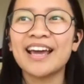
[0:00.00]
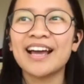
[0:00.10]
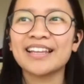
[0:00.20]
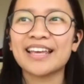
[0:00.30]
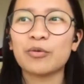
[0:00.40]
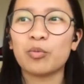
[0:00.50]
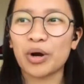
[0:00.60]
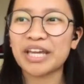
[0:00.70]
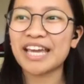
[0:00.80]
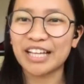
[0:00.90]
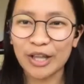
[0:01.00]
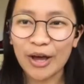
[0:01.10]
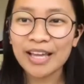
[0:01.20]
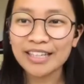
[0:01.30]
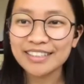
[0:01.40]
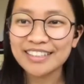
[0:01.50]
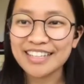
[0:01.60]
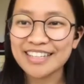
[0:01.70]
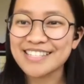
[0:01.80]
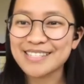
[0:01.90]
like working a lot
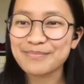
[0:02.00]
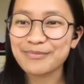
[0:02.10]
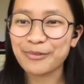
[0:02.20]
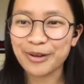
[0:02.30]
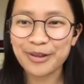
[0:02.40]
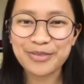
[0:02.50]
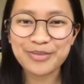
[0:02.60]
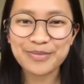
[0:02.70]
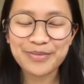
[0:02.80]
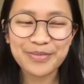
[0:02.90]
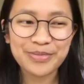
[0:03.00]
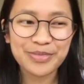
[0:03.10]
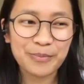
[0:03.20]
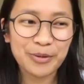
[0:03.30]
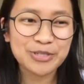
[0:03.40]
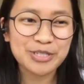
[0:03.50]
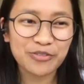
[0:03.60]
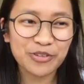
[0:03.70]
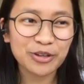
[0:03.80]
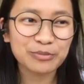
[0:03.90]
is one of the most
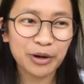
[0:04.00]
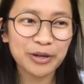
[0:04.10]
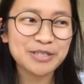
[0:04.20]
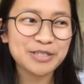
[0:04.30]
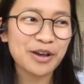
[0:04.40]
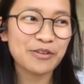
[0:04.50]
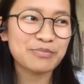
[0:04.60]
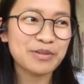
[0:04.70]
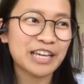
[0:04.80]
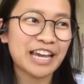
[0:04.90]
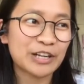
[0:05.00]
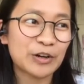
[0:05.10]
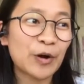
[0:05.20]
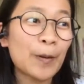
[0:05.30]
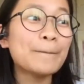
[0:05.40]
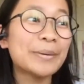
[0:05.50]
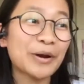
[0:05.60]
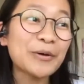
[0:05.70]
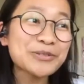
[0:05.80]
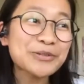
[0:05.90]
difficult parts of being head girl, but
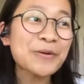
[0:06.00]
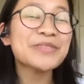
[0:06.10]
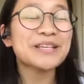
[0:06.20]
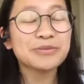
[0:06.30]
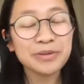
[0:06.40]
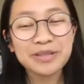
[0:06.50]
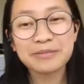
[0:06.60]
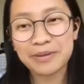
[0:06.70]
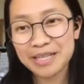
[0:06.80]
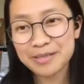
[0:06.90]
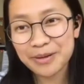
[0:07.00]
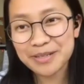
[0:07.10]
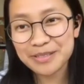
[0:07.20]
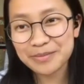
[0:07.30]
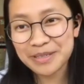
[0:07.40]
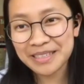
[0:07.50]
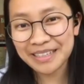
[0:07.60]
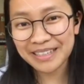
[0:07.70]
also that's one of the best parts of being head